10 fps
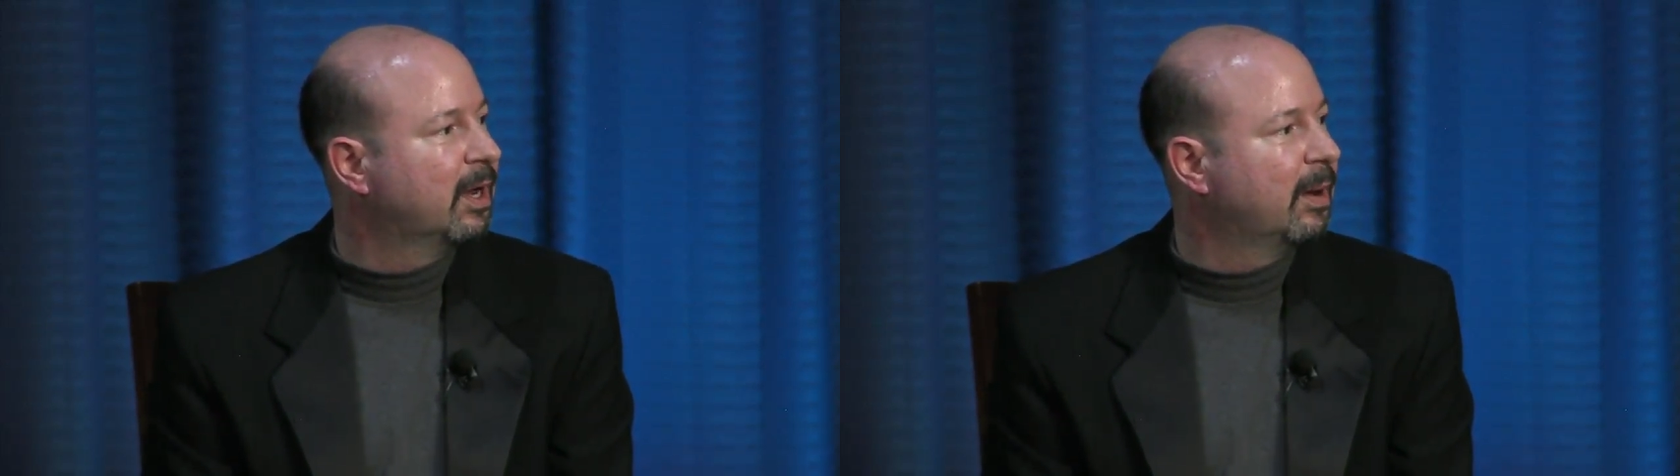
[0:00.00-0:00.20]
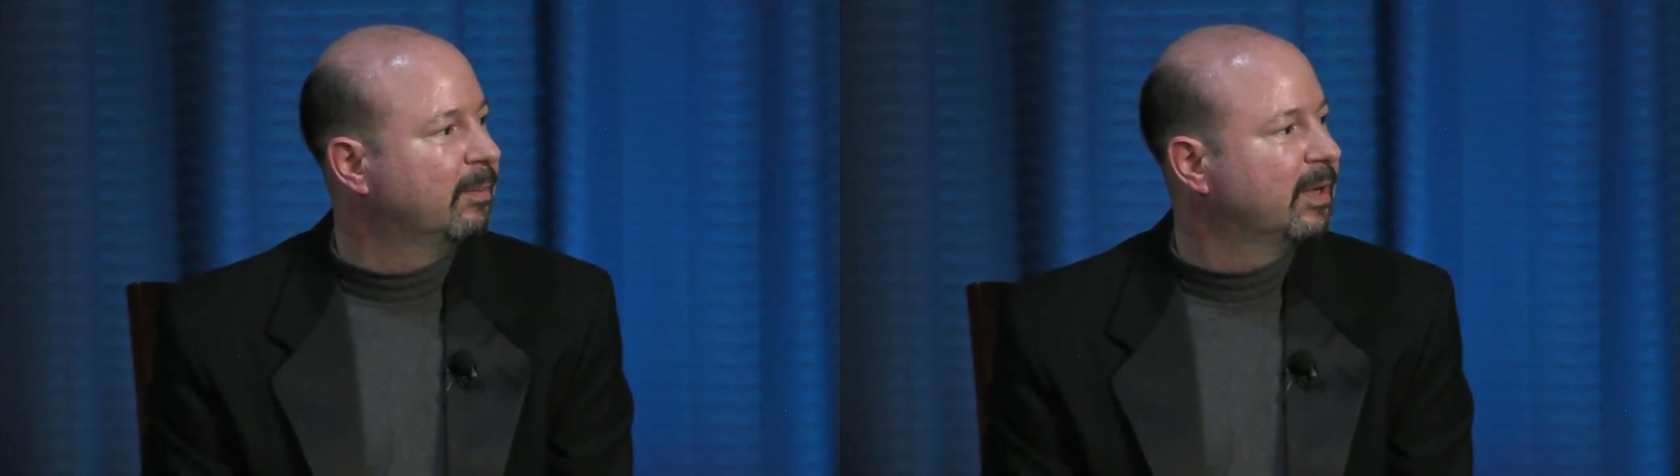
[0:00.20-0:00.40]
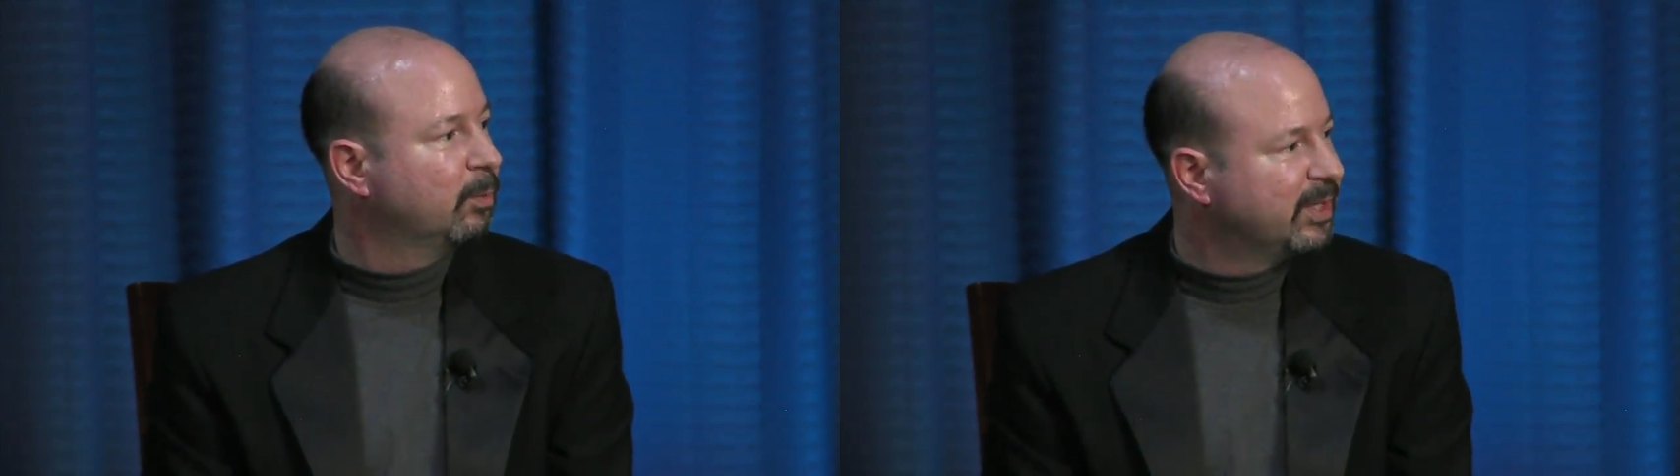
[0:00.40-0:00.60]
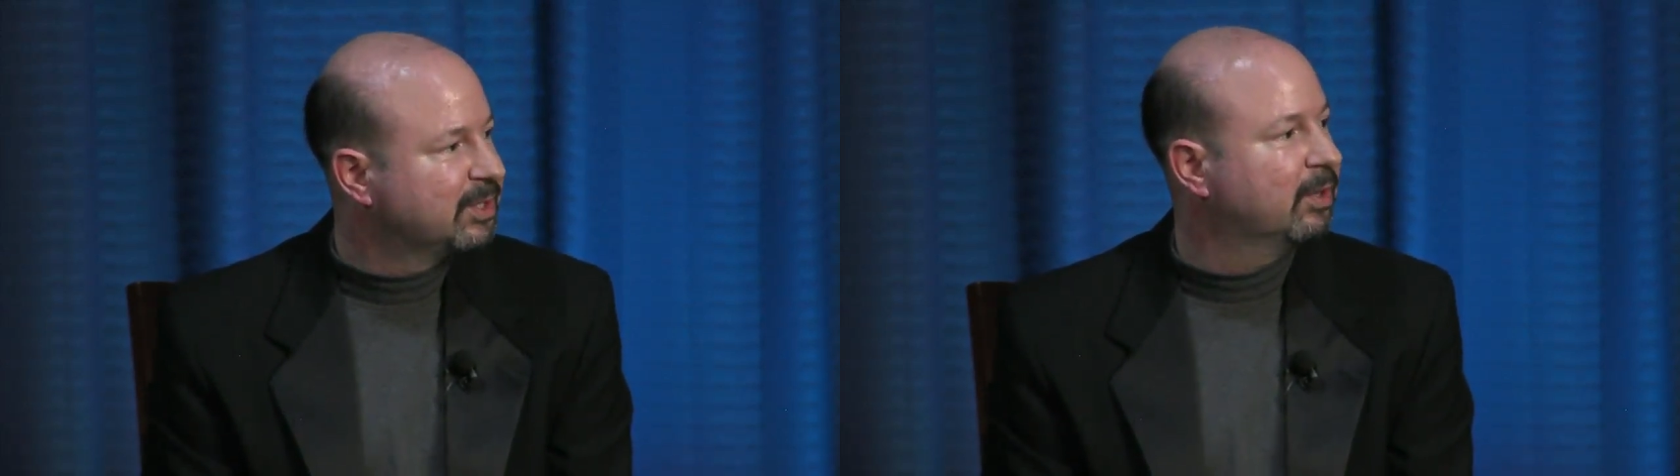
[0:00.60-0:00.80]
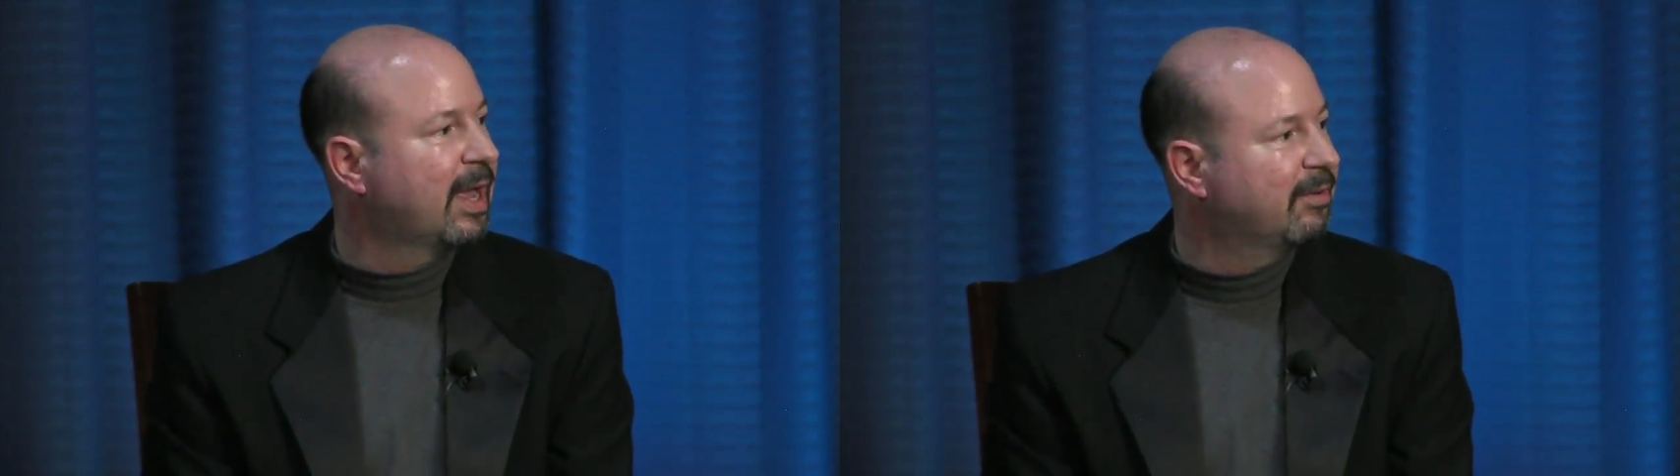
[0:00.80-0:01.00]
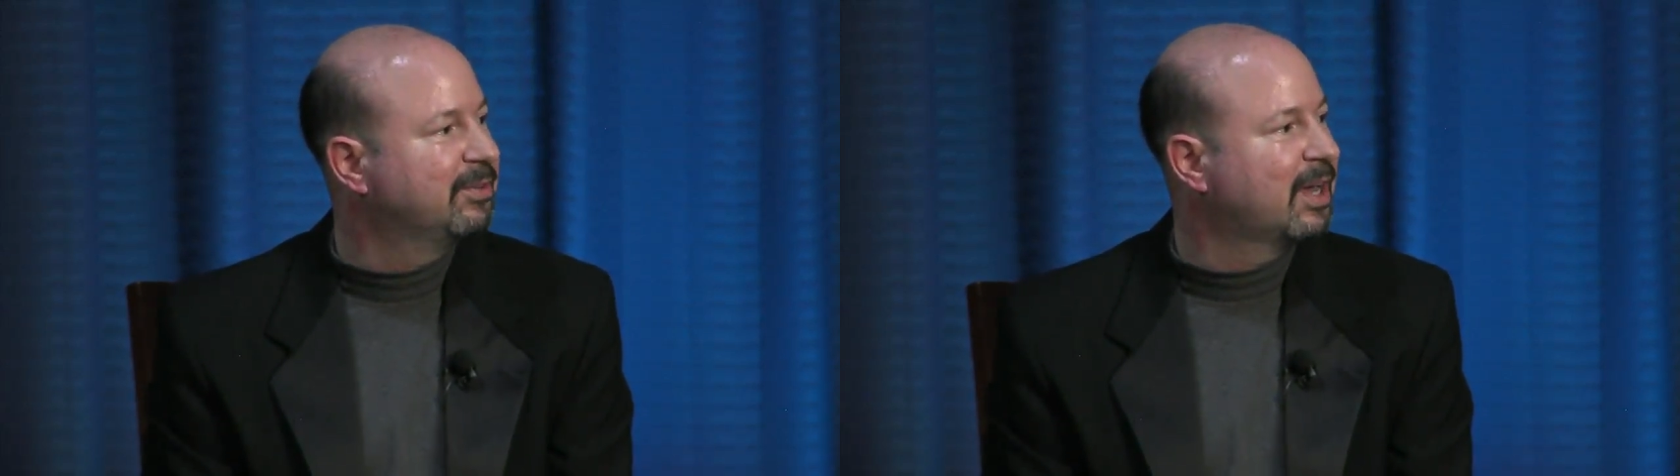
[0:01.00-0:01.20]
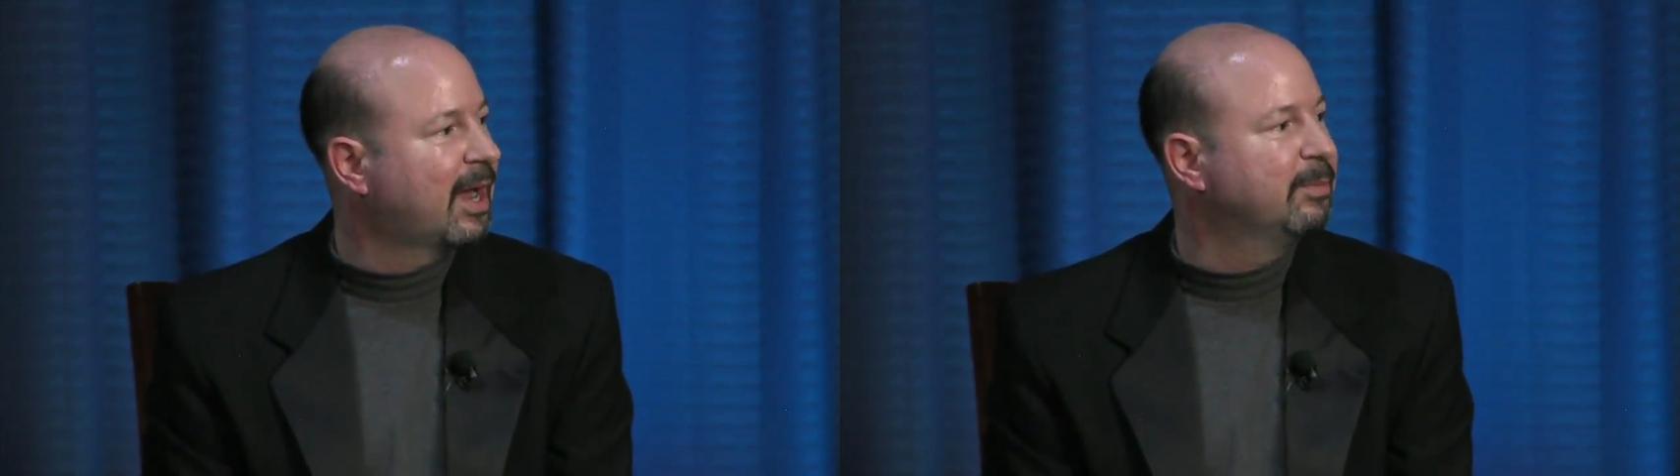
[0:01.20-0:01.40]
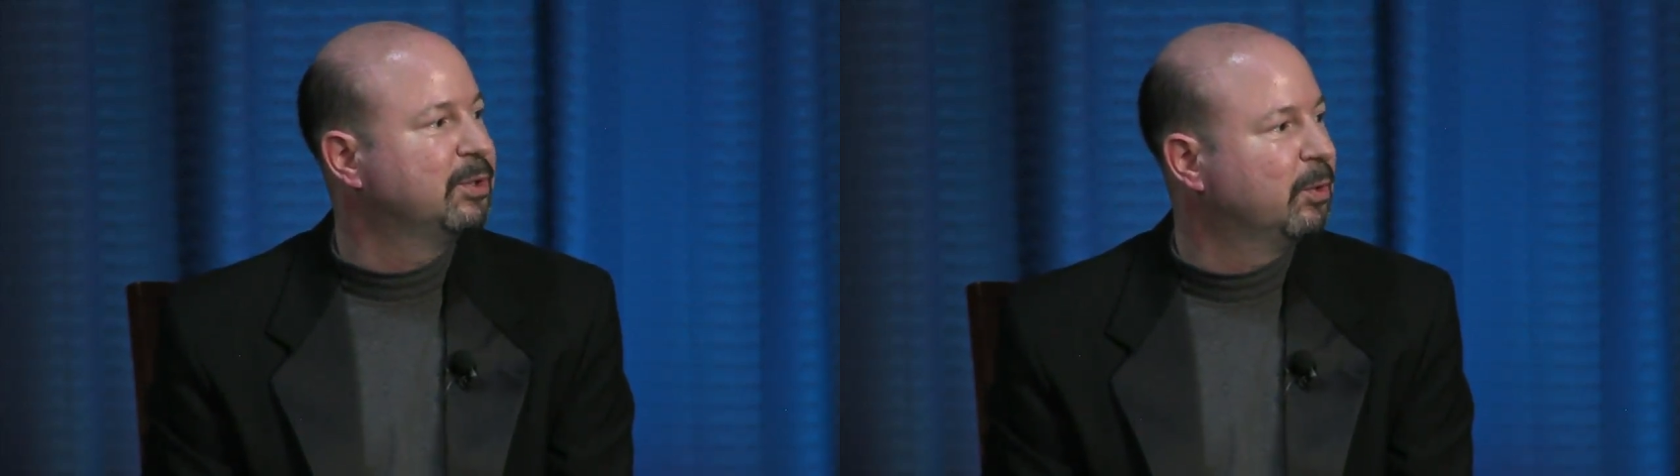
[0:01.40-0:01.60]
Um, we still have
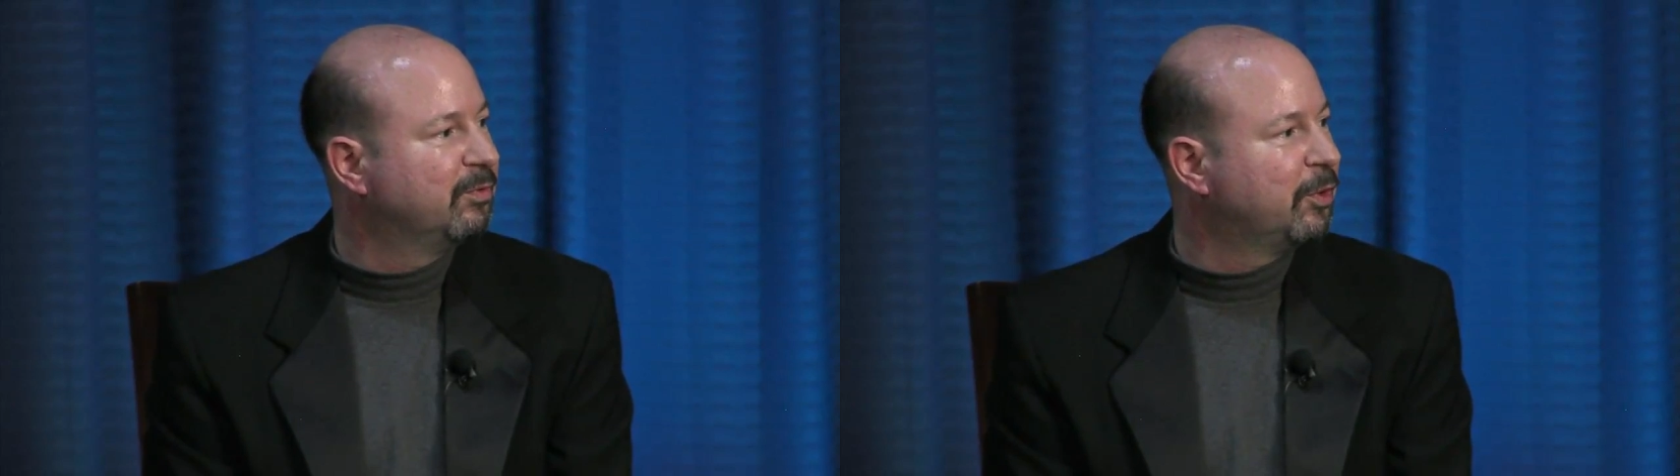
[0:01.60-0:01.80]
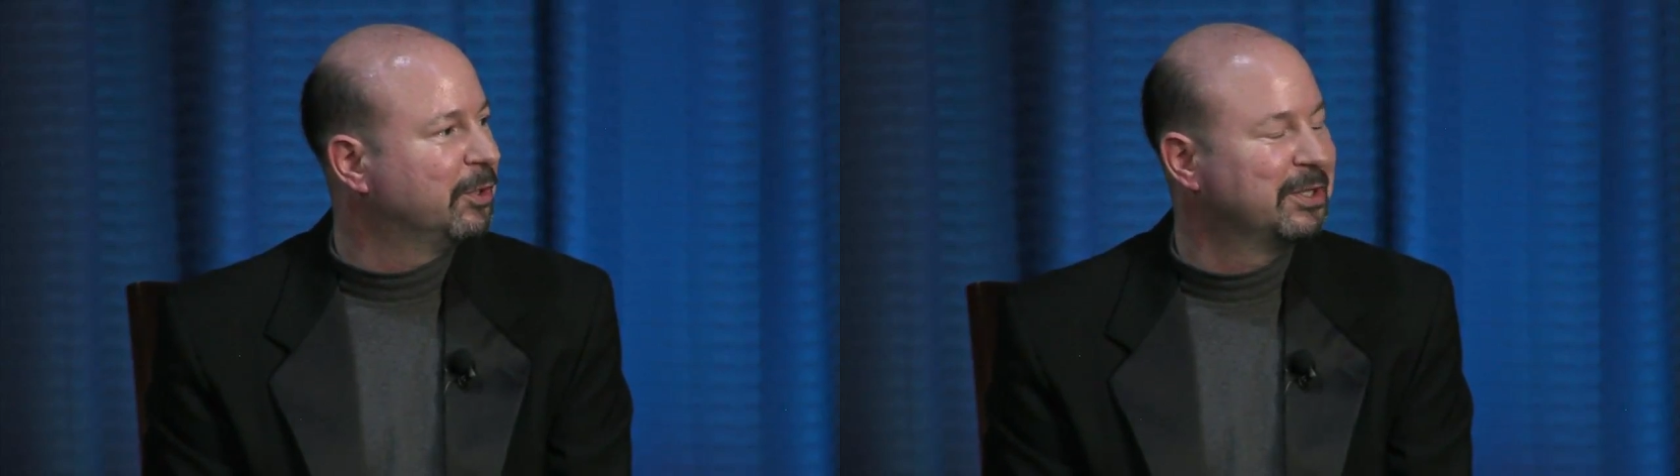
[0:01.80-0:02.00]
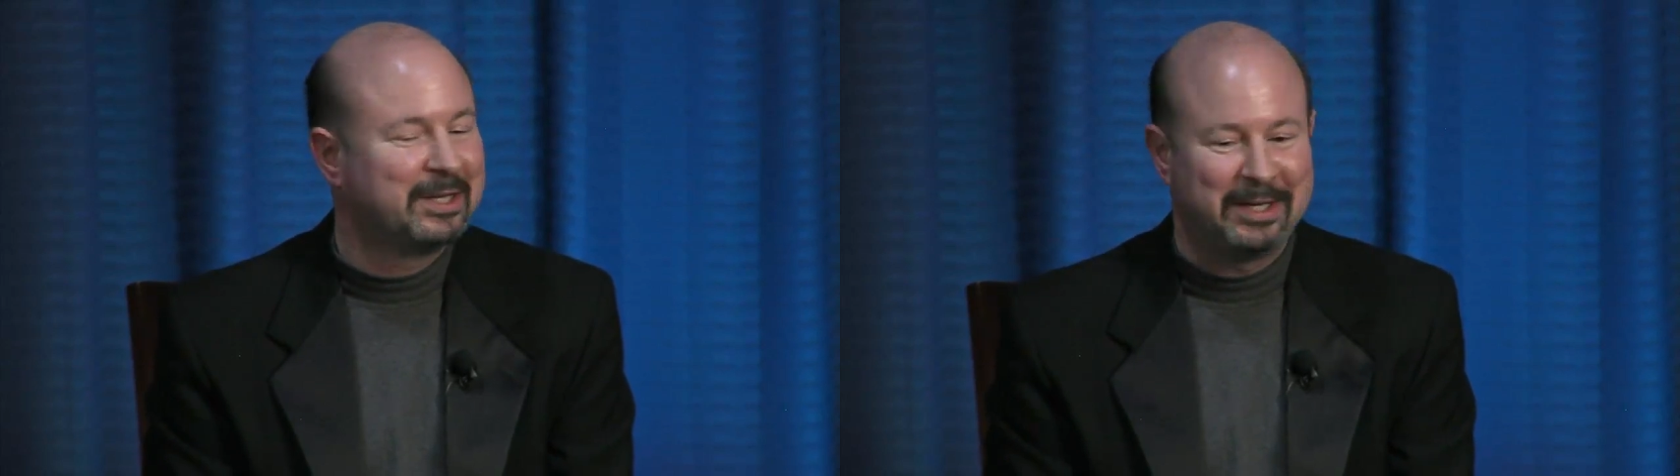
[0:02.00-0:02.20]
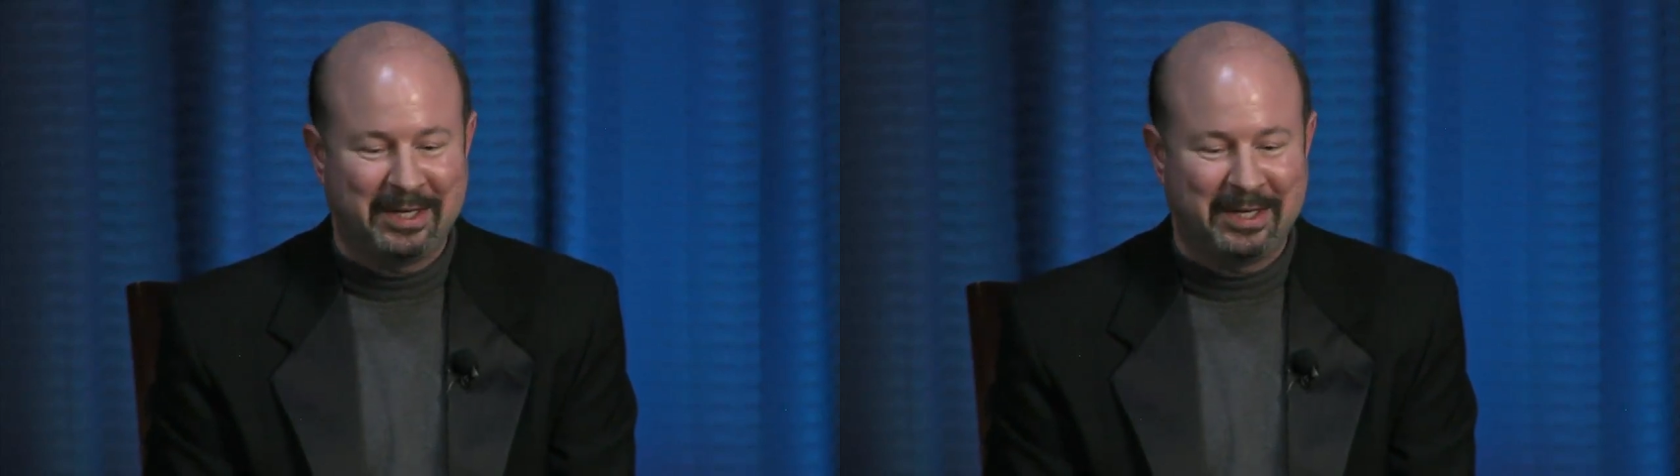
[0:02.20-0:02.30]
time to avert